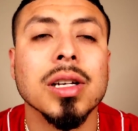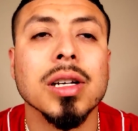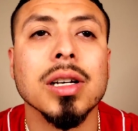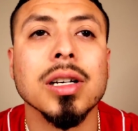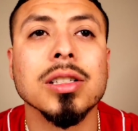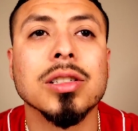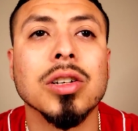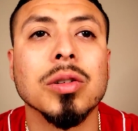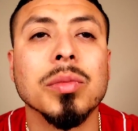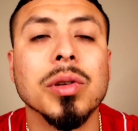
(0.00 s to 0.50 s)

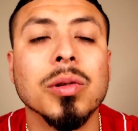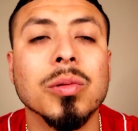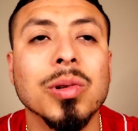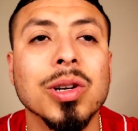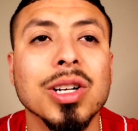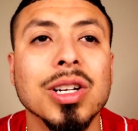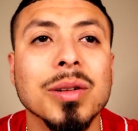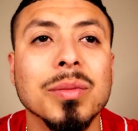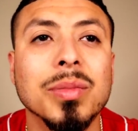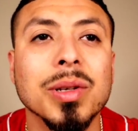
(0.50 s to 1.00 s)
It's going to be
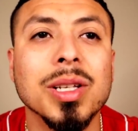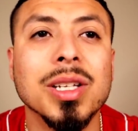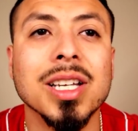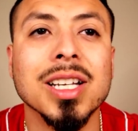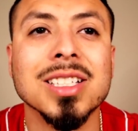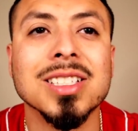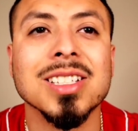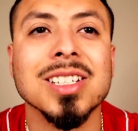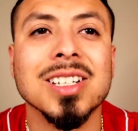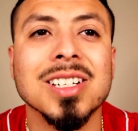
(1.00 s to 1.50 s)
weird to be
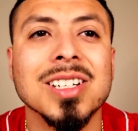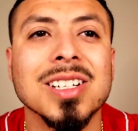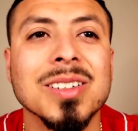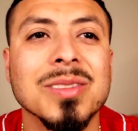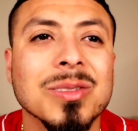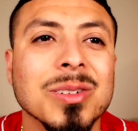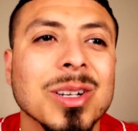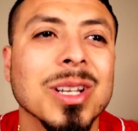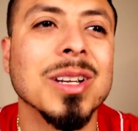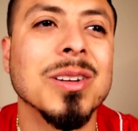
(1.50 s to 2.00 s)
next to her
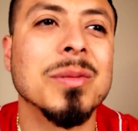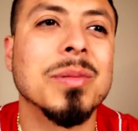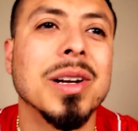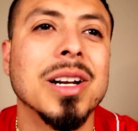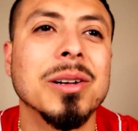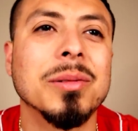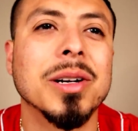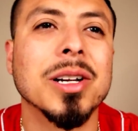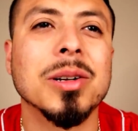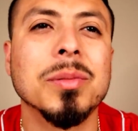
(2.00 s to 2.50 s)
in front of
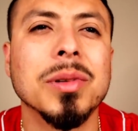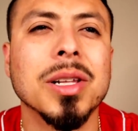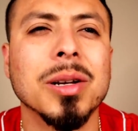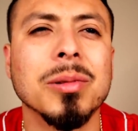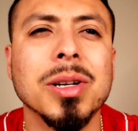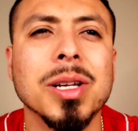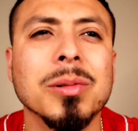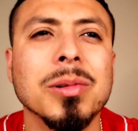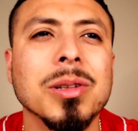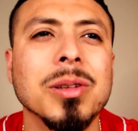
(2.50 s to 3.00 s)
everybody. Everybody going to be
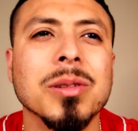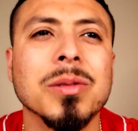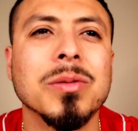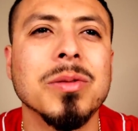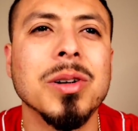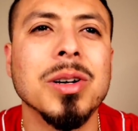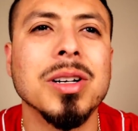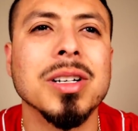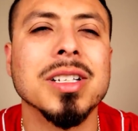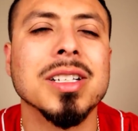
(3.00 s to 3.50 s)
like, wait, what the
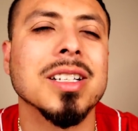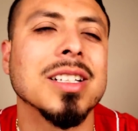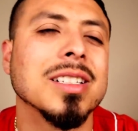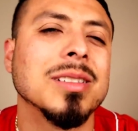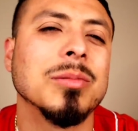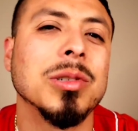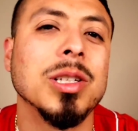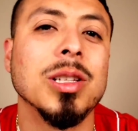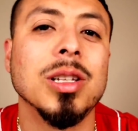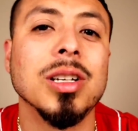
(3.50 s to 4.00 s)
fuck?
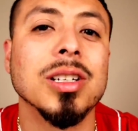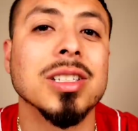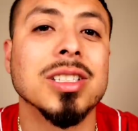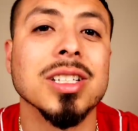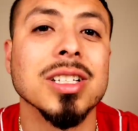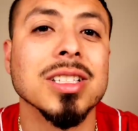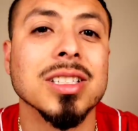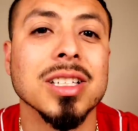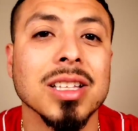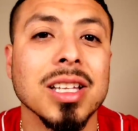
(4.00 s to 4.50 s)
Cause we look
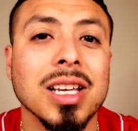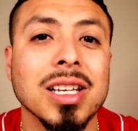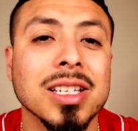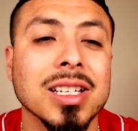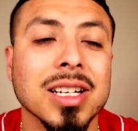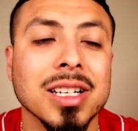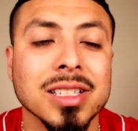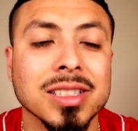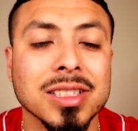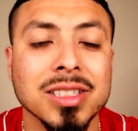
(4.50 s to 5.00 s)
just alike,
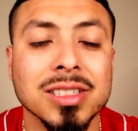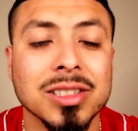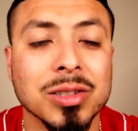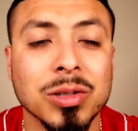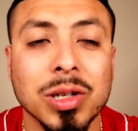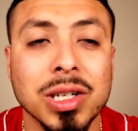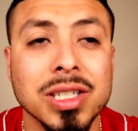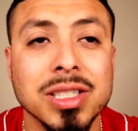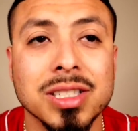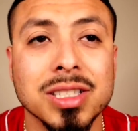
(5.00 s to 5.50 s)
guys. It's
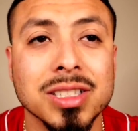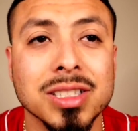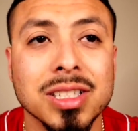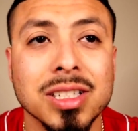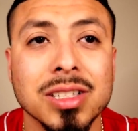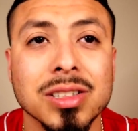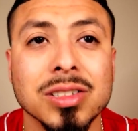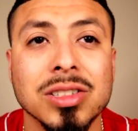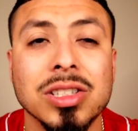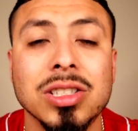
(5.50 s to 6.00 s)
crazy as
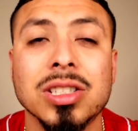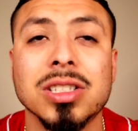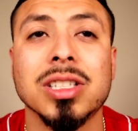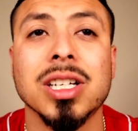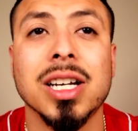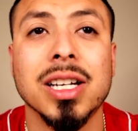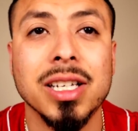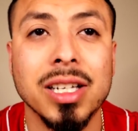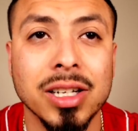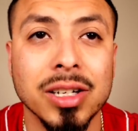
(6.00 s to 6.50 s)
hell. She just
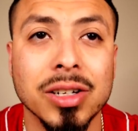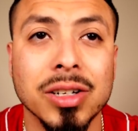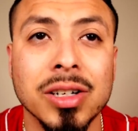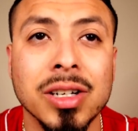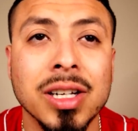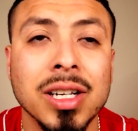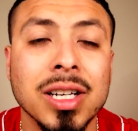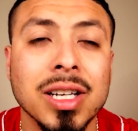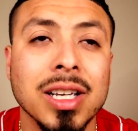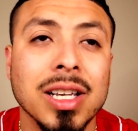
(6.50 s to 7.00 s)
got
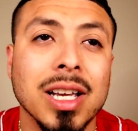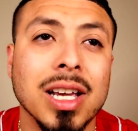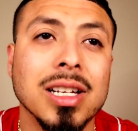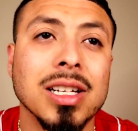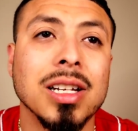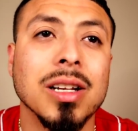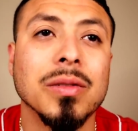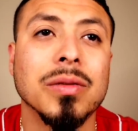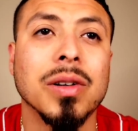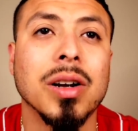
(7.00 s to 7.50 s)
here. And
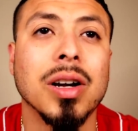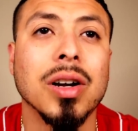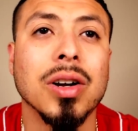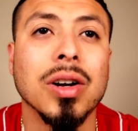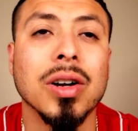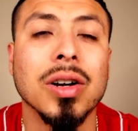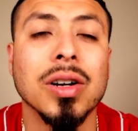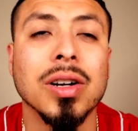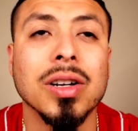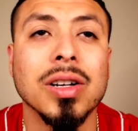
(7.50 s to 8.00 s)
then if
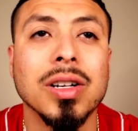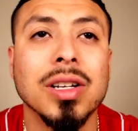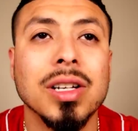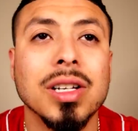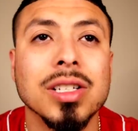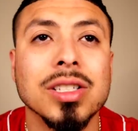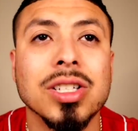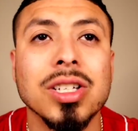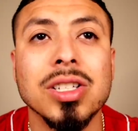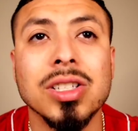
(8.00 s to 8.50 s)

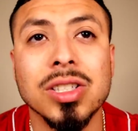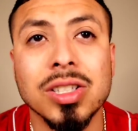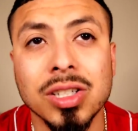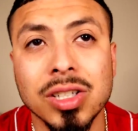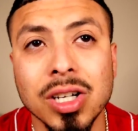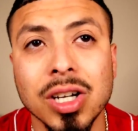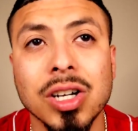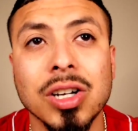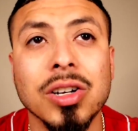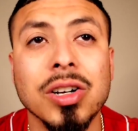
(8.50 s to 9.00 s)
she
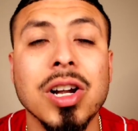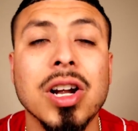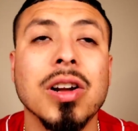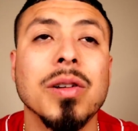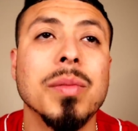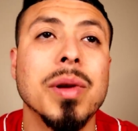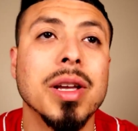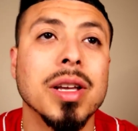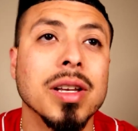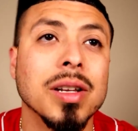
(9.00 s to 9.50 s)
cut her
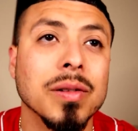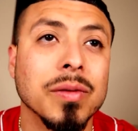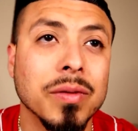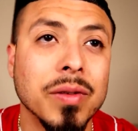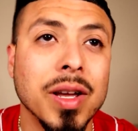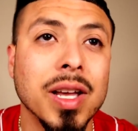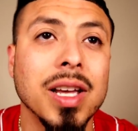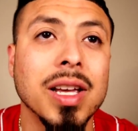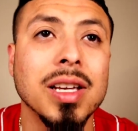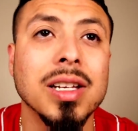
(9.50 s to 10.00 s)
hair, make it a
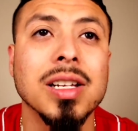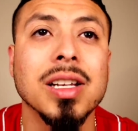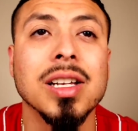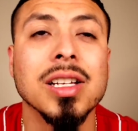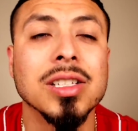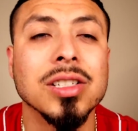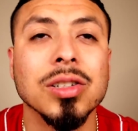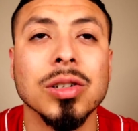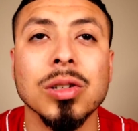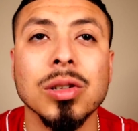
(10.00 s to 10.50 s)
fade,
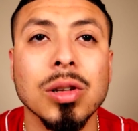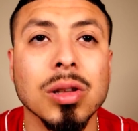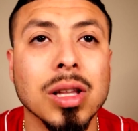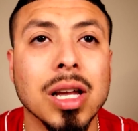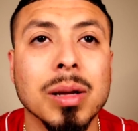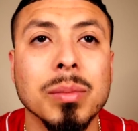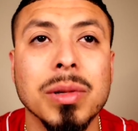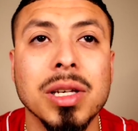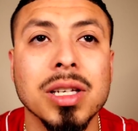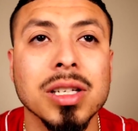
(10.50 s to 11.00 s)
she's going to look
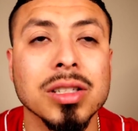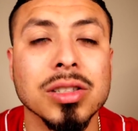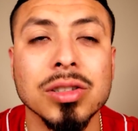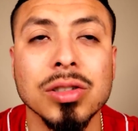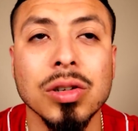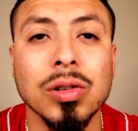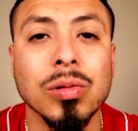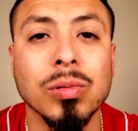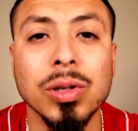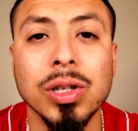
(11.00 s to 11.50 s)
like me. It's
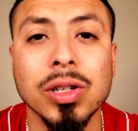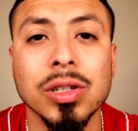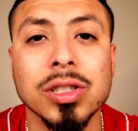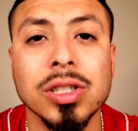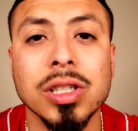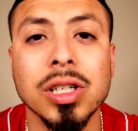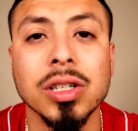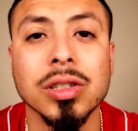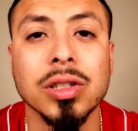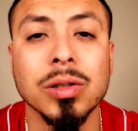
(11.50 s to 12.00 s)
so weird.
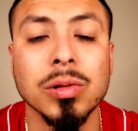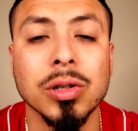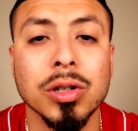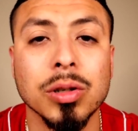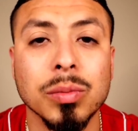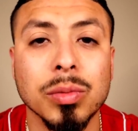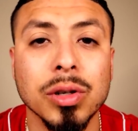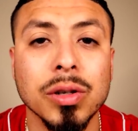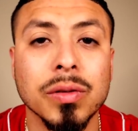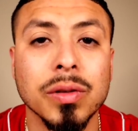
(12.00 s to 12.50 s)
She out there with
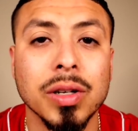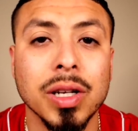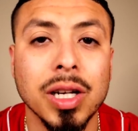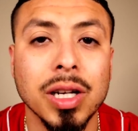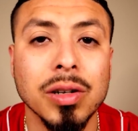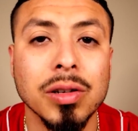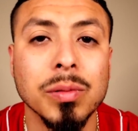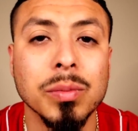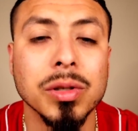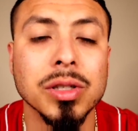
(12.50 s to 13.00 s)
her boyfriend,
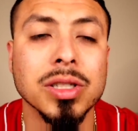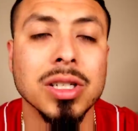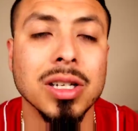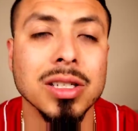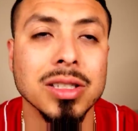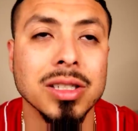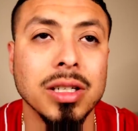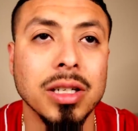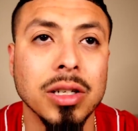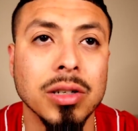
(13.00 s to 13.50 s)
Aaron. Big shout
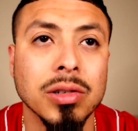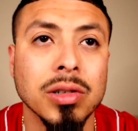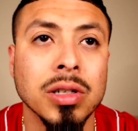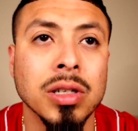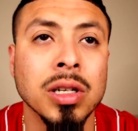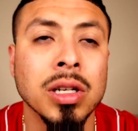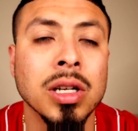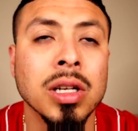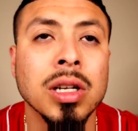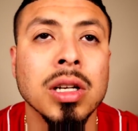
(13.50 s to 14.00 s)
out to
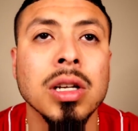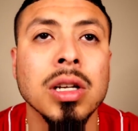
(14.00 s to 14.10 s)
Aaron.